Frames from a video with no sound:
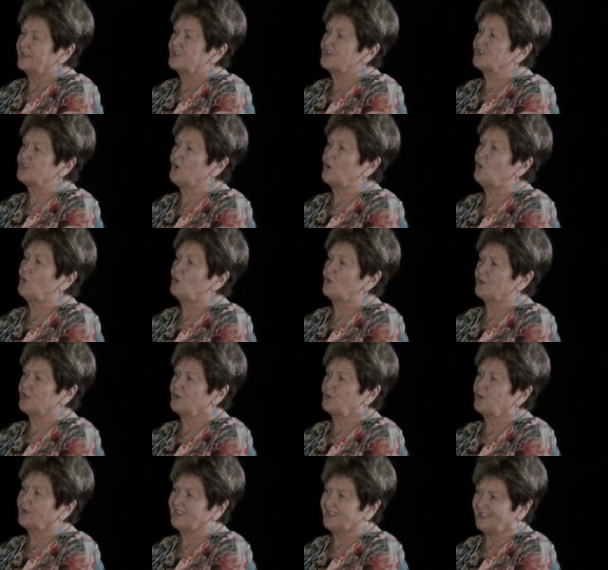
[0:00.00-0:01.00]
Soul
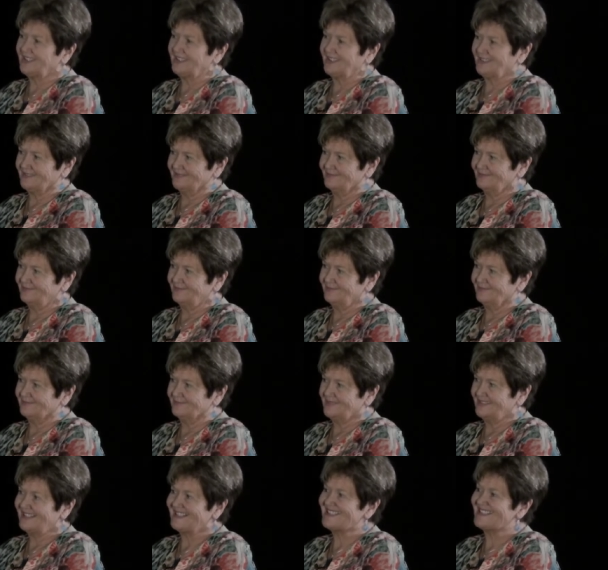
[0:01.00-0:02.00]
is within.
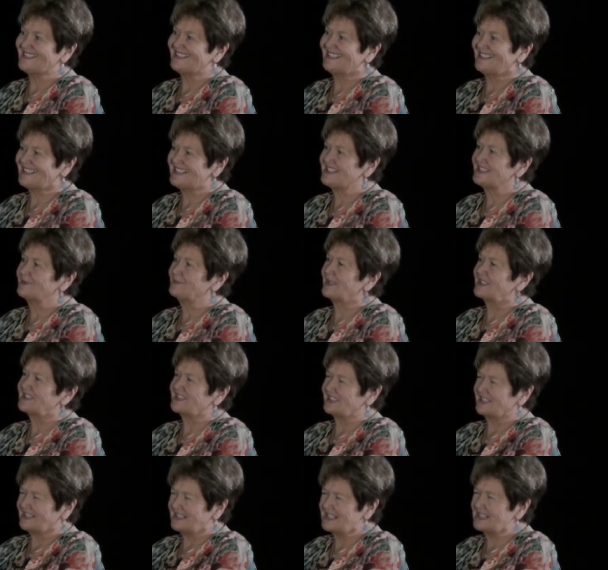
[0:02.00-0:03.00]
Yeah. It's intimate.
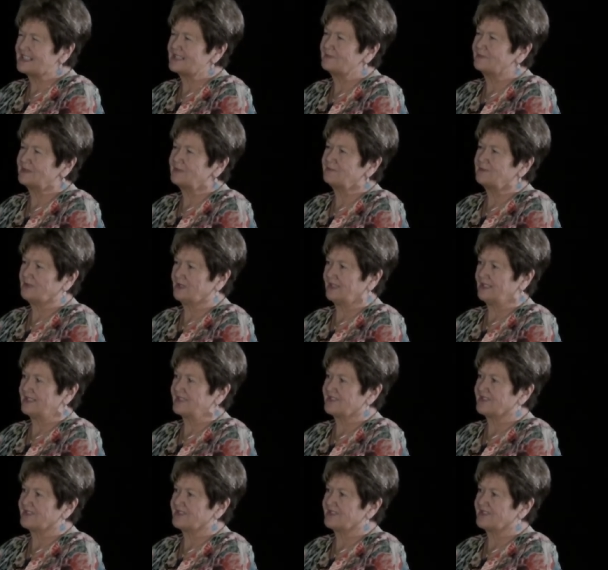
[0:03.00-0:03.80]
It's in an intimate place.